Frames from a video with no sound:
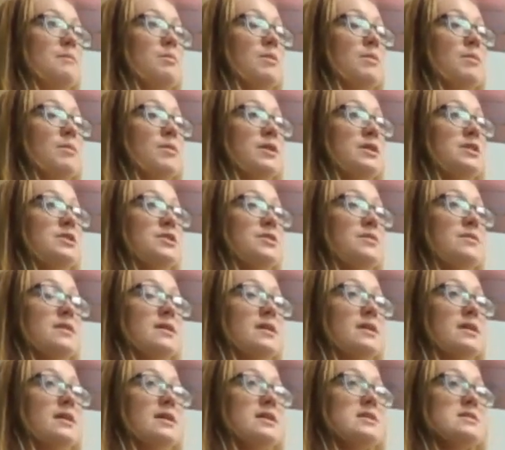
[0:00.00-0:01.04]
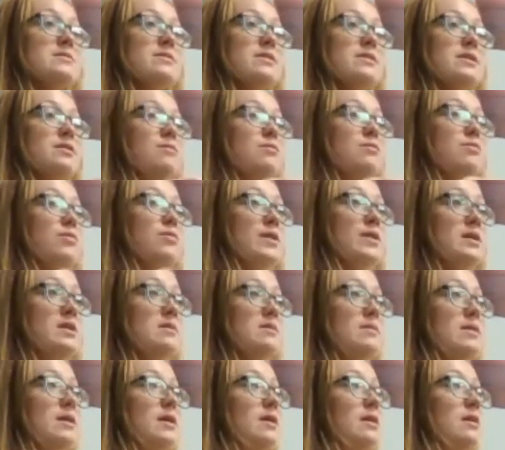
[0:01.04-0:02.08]
we're going to do is I'm going to ring
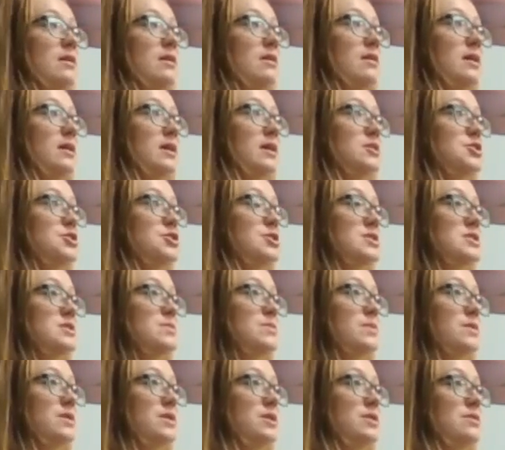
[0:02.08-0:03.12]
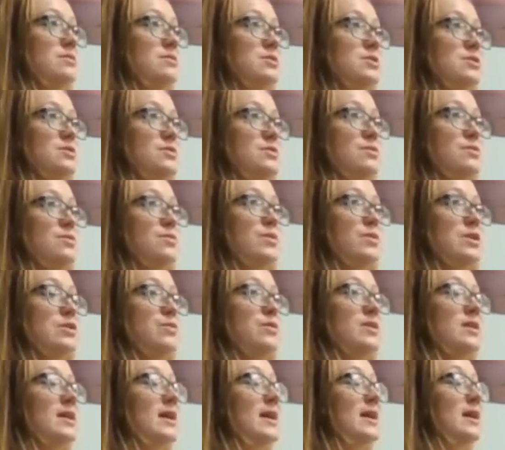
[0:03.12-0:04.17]
the bell. I just want you to, when
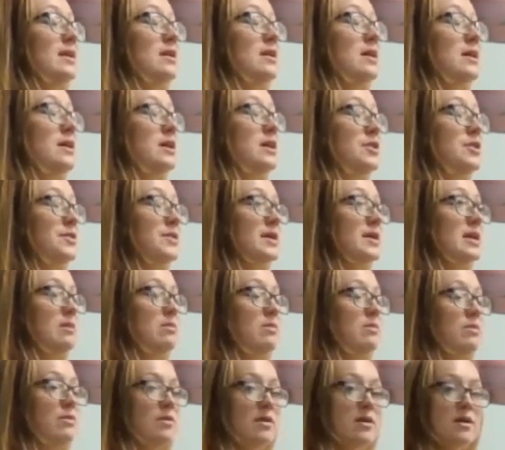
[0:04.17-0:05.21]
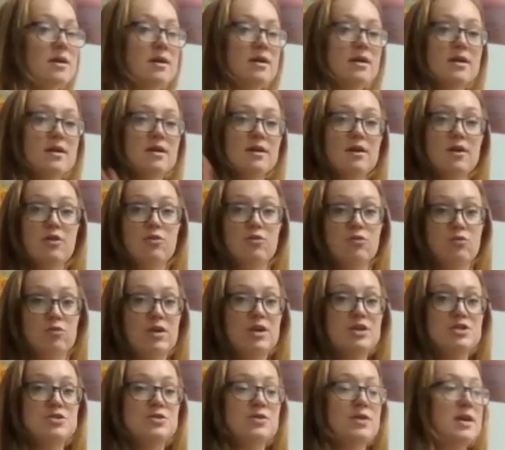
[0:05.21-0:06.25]
you cannot hear it anymore,
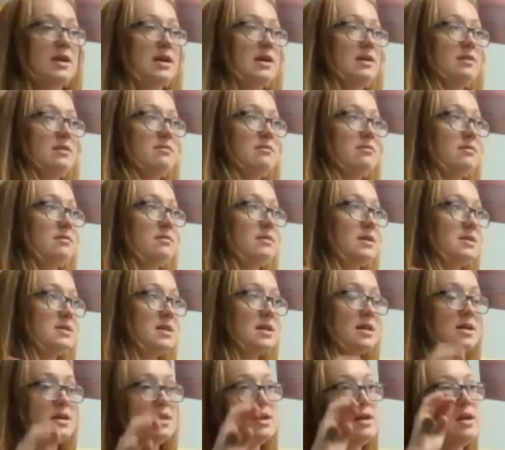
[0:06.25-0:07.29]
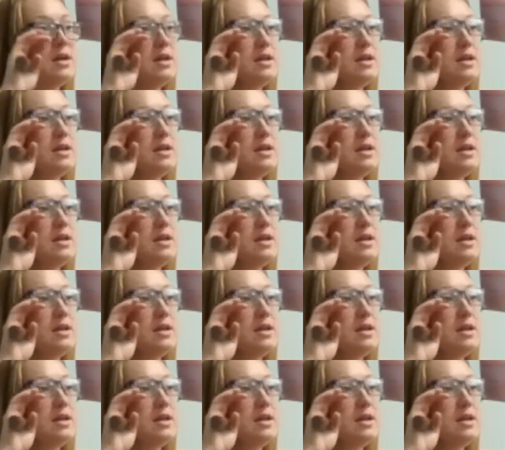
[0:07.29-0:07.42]
raise your hand. That's it.